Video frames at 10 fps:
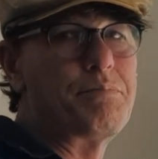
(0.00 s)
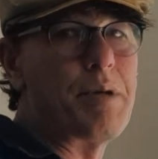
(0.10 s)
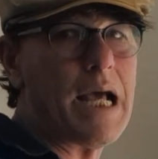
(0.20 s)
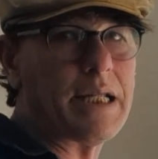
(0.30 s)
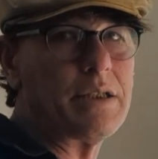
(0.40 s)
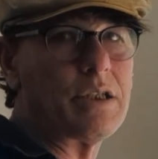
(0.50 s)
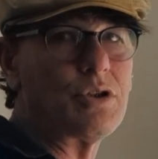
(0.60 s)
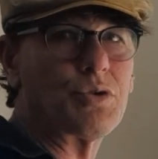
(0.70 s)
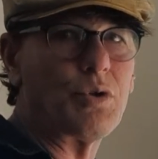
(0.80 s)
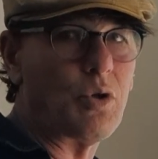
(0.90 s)
back-end
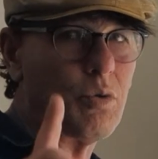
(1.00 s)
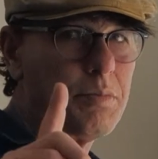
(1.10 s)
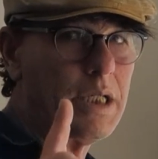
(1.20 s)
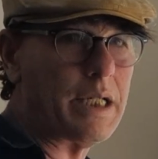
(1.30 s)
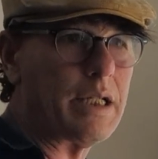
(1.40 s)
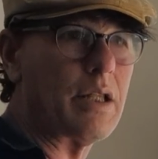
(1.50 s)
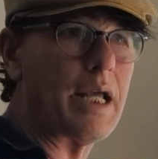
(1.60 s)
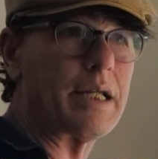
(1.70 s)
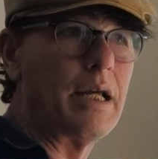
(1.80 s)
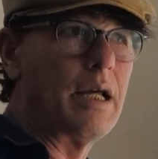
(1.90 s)
control, meaning
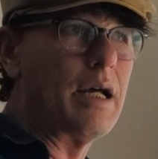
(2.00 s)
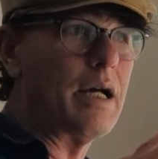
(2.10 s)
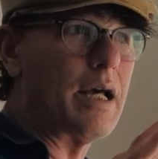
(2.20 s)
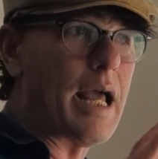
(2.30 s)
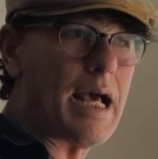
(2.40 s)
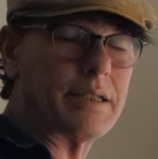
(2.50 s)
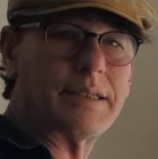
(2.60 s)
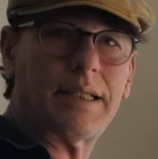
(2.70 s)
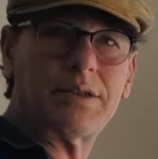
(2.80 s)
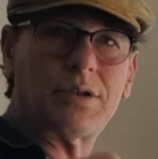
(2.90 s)
like
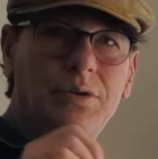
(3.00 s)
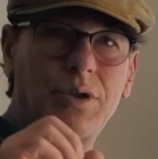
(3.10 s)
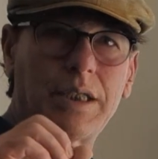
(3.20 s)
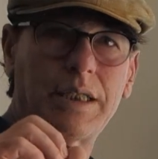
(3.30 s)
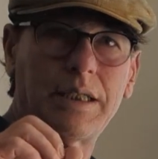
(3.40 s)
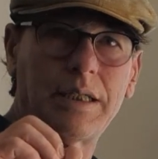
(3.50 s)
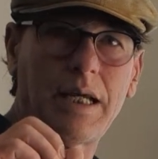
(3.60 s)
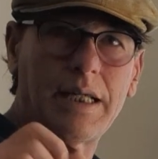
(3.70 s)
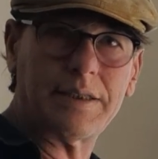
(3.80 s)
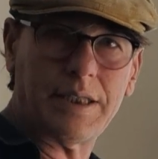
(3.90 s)
access to the
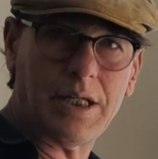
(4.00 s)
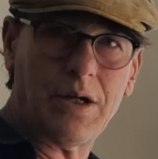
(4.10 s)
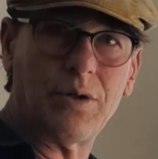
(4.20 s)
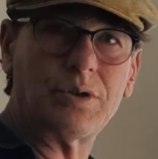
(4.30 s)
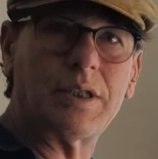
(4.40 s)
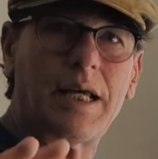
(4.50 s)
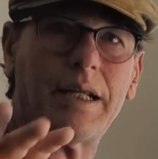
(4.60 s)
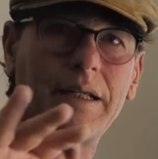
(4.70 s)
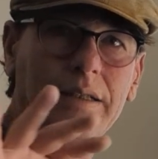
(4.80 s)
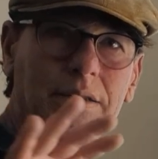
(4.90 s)
SEO
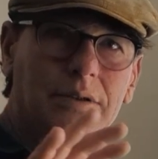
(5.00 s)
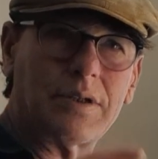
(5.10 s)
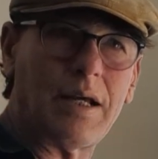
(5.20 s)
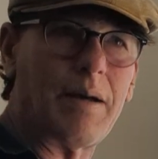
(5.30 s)
settings.